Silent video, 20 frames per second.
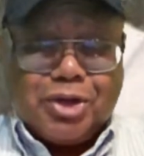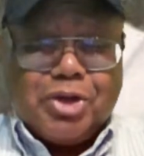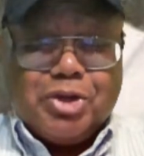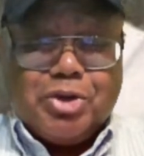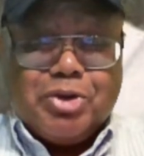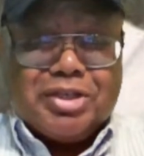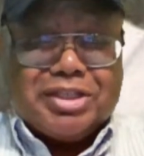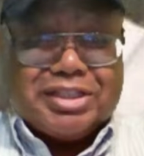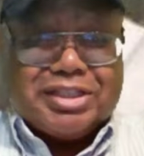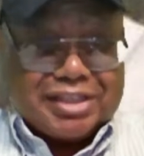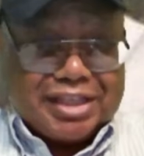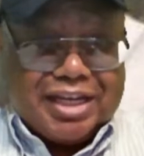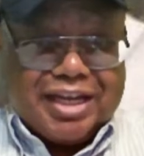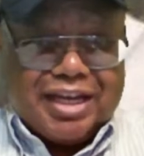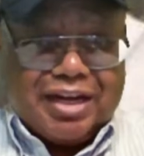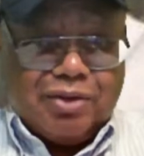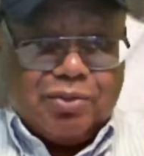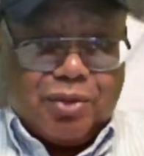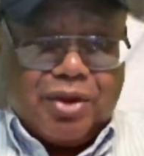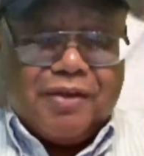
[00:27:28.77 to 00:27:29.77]
How do you
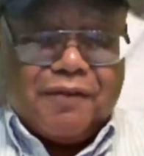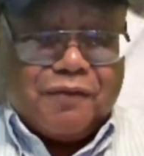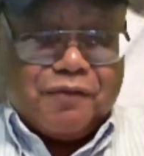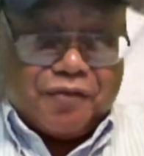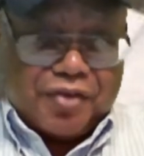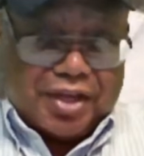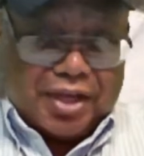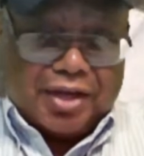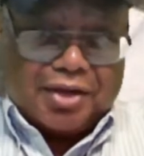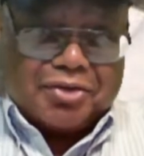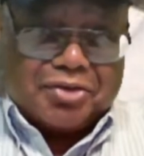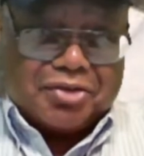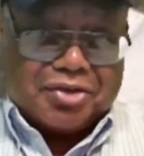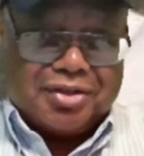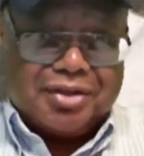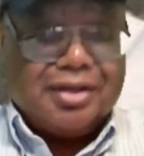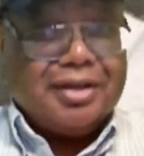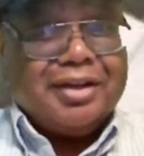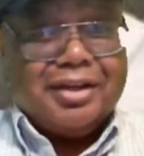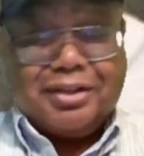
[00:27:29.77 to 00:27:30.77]
sin with
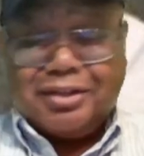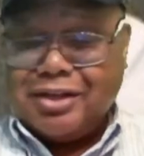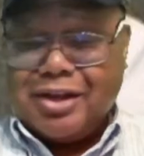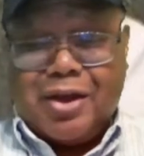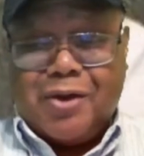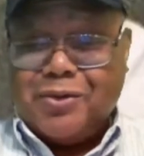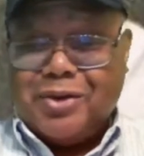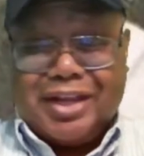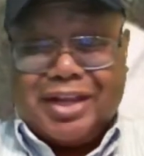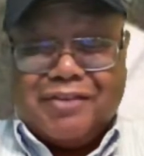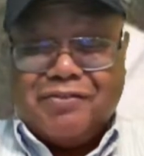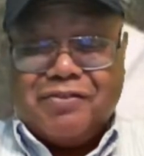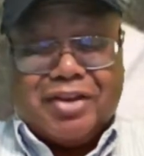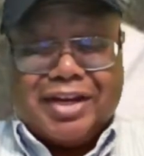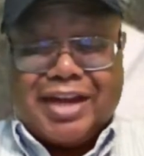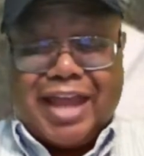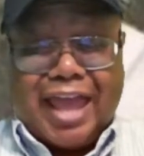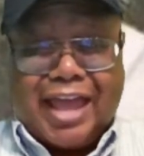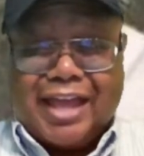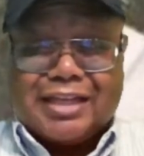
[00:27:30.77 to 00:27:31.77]
fish?
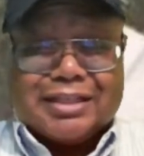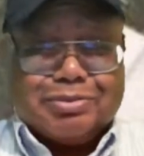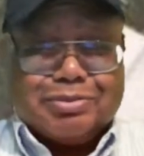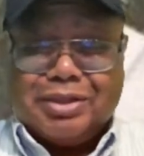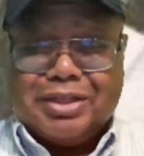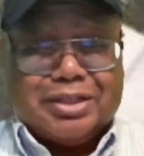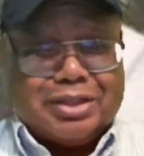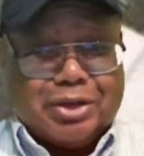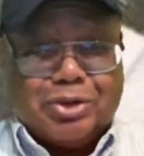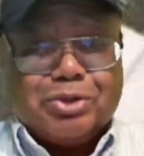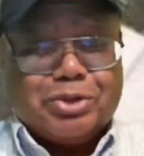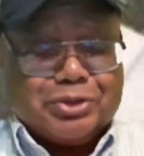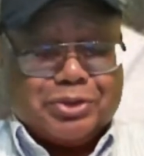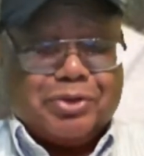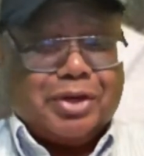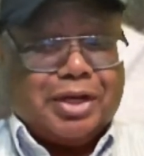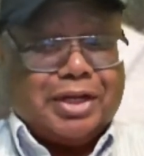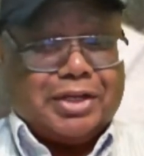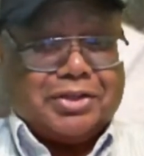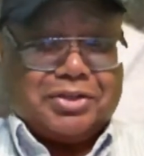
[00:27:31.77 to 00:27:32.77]
Don't even ask me
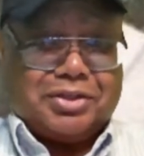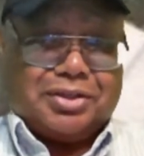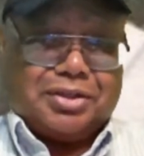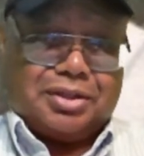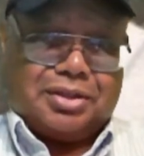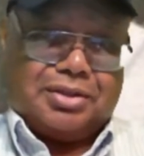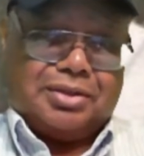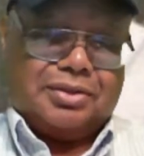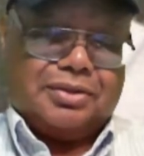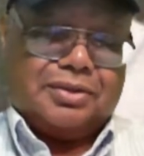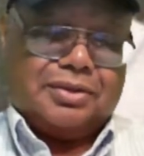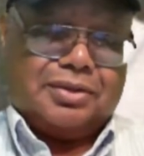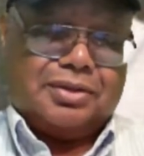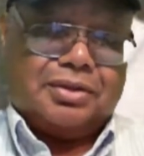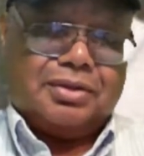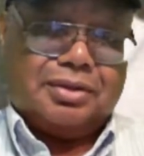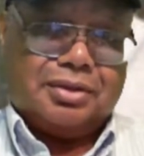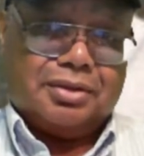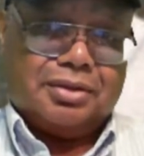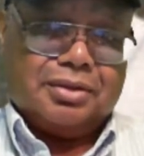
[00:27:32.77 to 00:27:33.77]
those
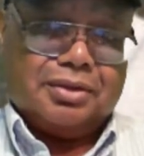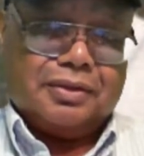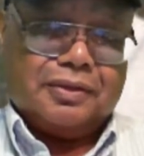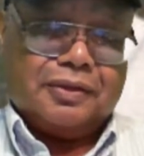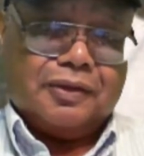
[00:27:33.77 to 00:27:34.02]
questions.